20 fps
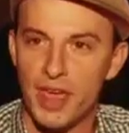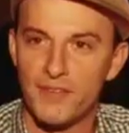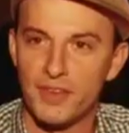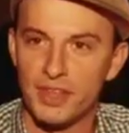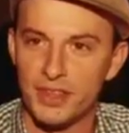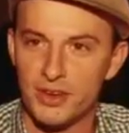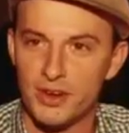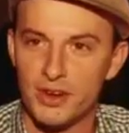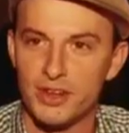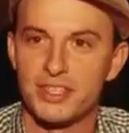
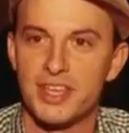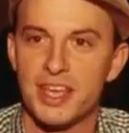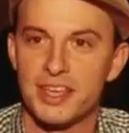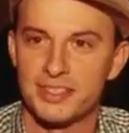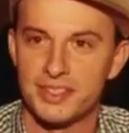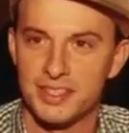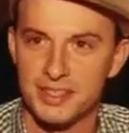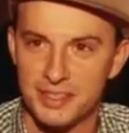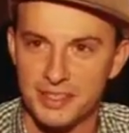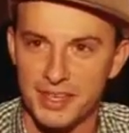having their
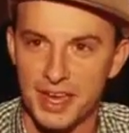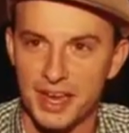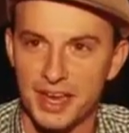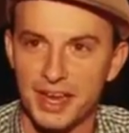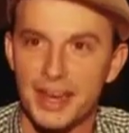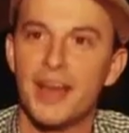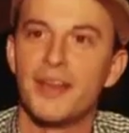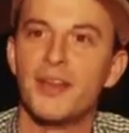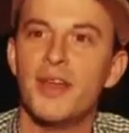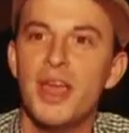intestines
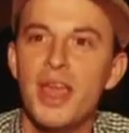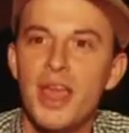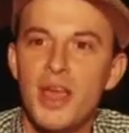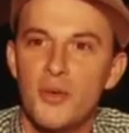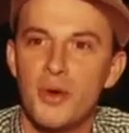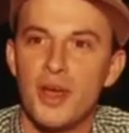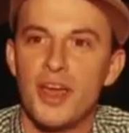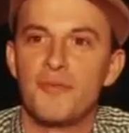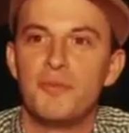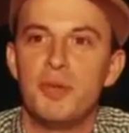taken out.
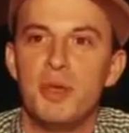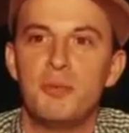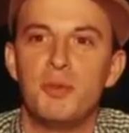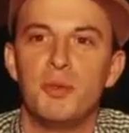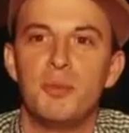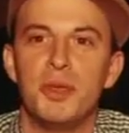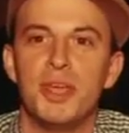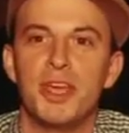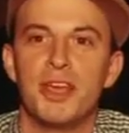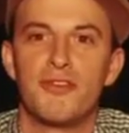We have
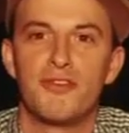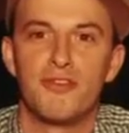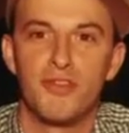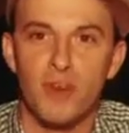people being